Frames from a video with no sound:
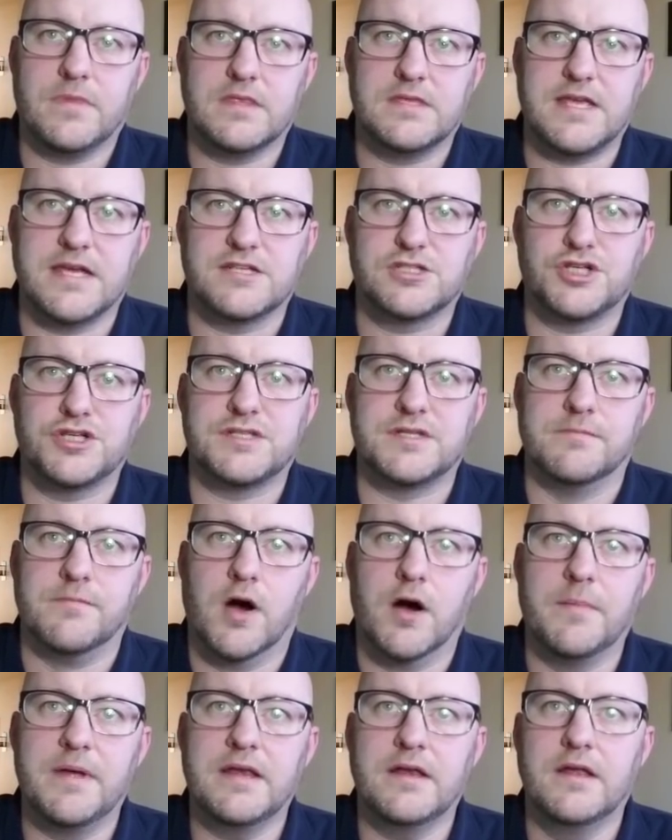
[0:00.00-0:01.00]
It takes just a
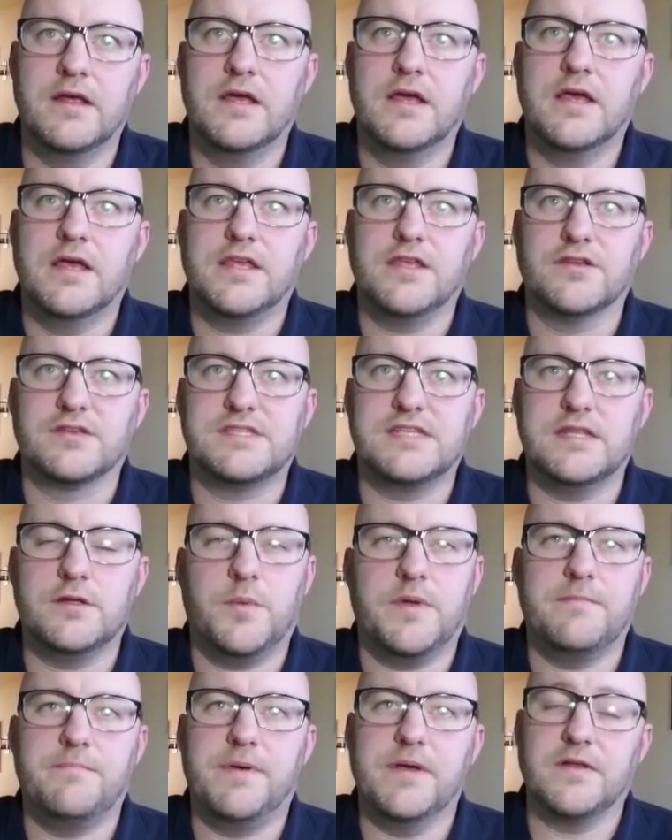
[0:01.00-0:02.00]
moment. You'll see that
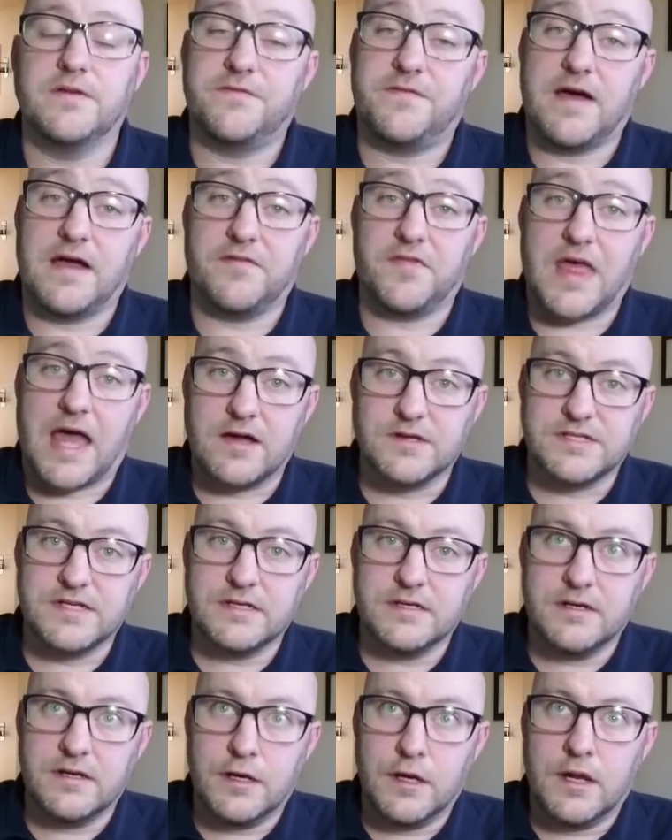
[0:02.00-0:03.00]
we billed
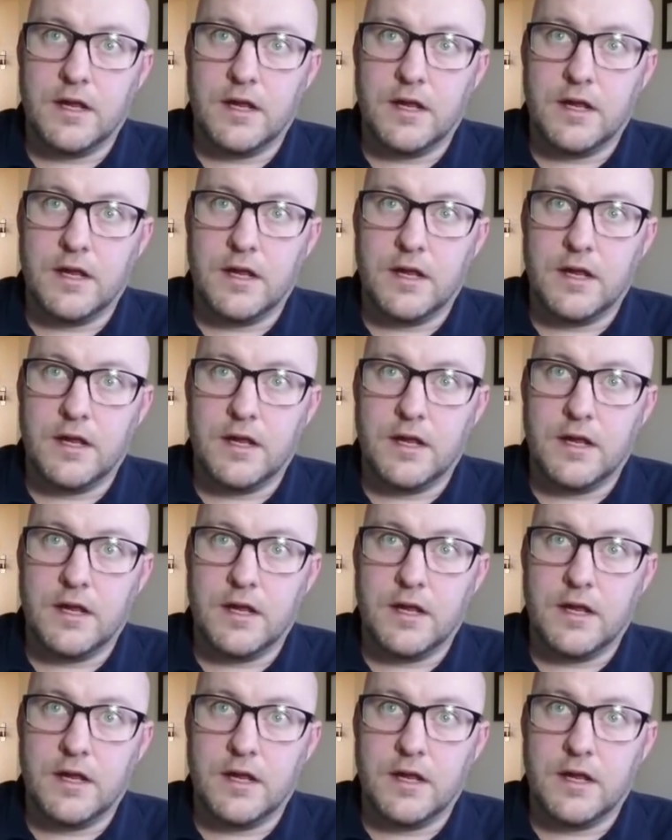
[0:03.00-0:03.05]
5,000.